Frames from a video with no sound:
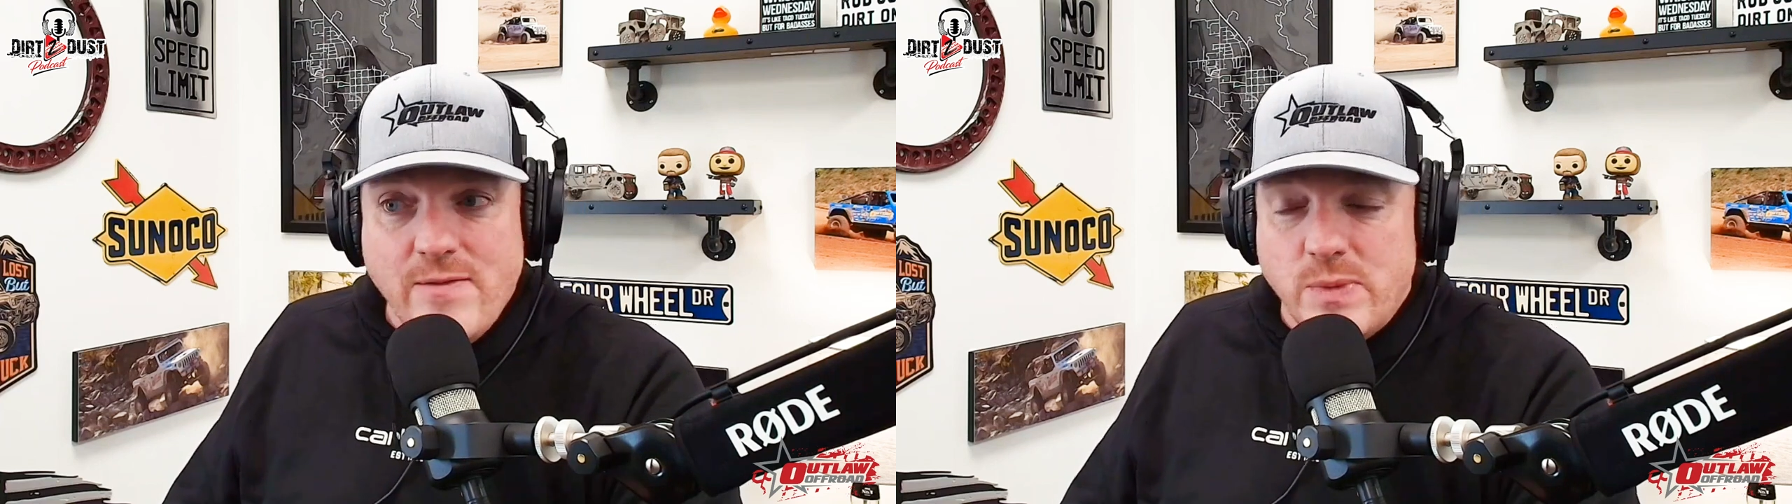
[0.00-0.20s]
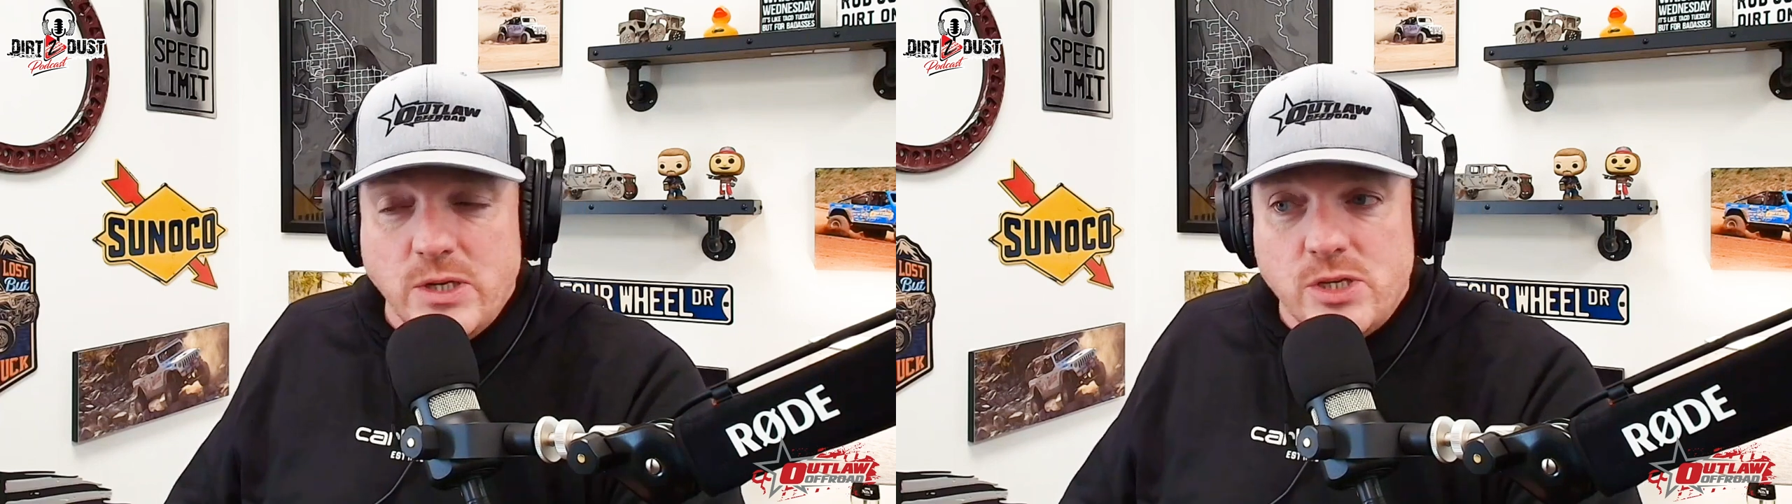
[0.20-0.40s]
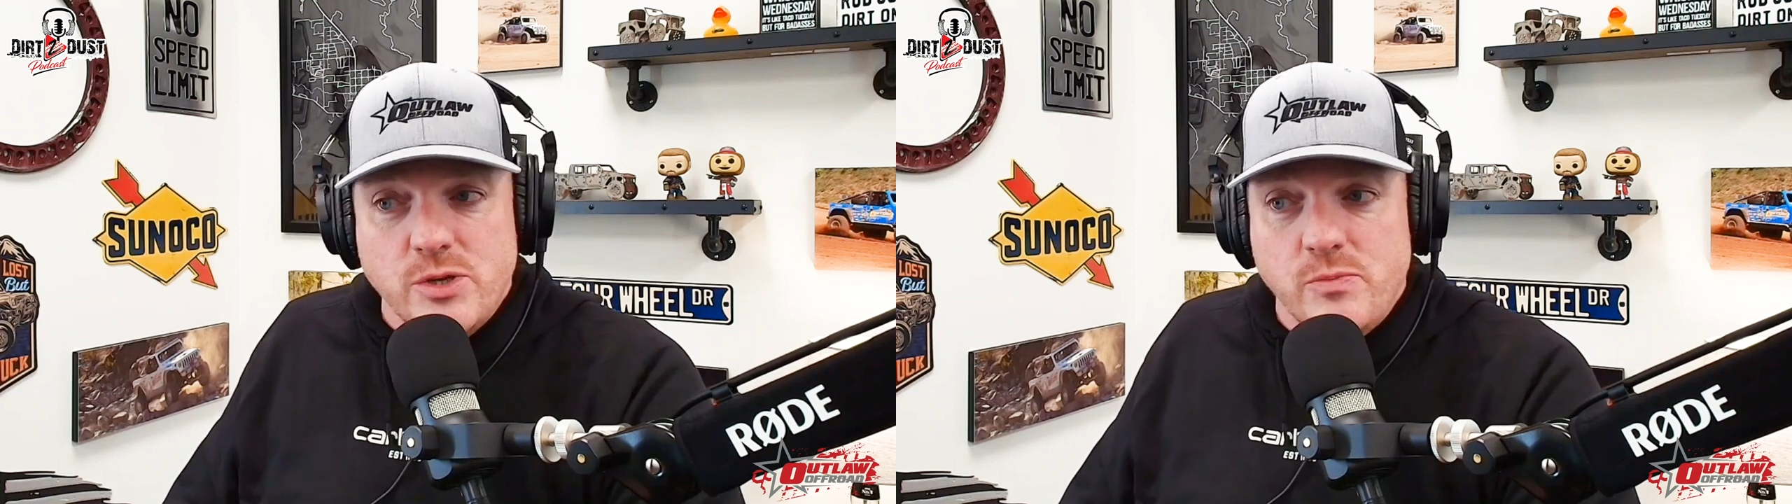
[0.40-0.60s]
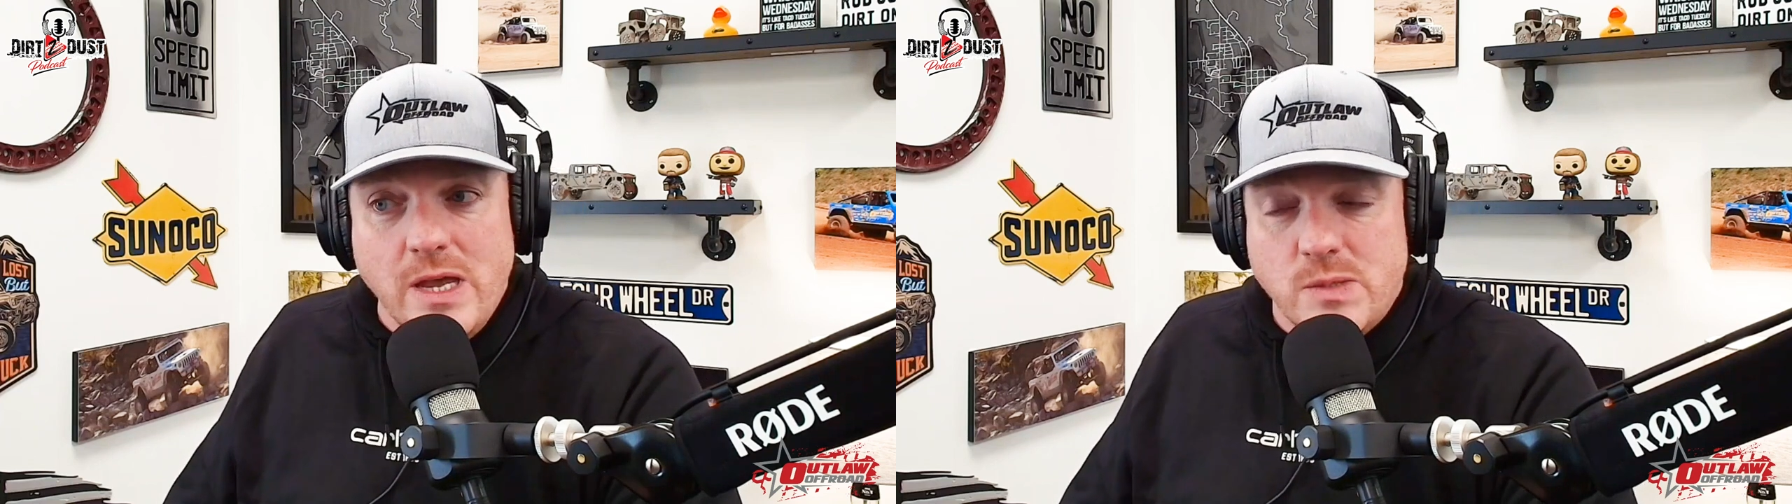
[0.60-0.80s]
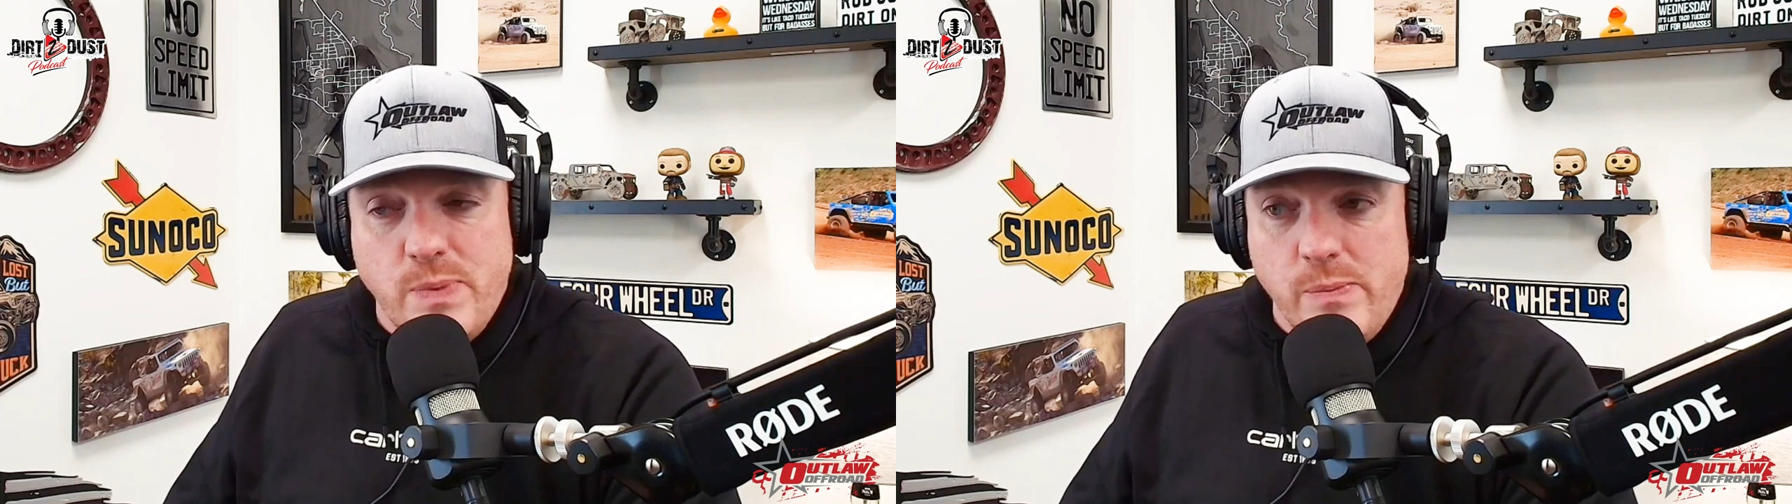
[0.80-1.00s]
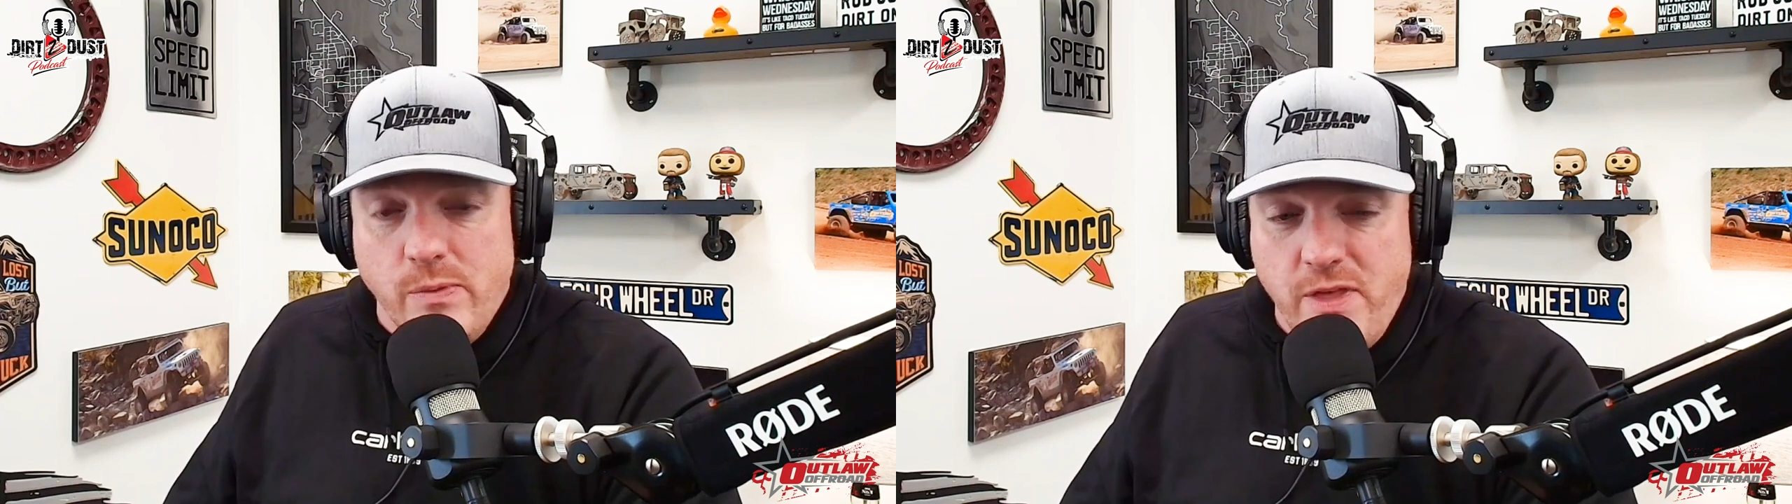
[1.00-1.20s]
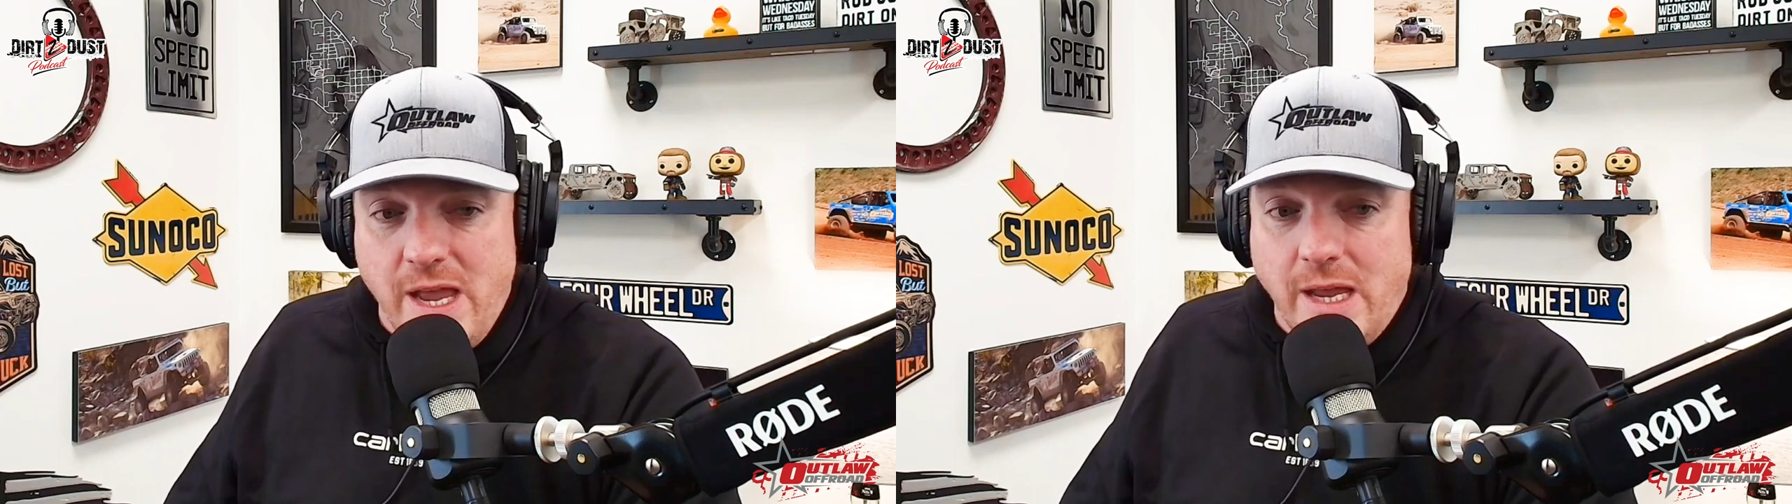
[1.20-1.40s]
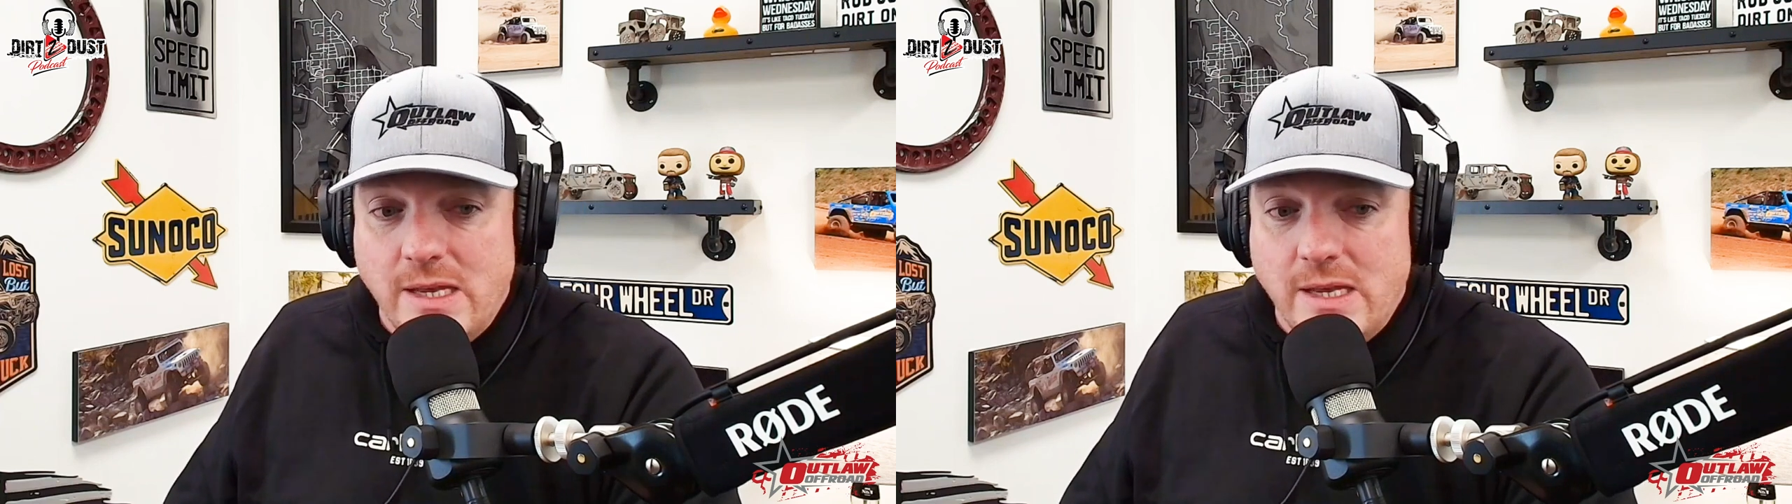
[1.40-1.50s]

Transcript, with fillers: as much as people think.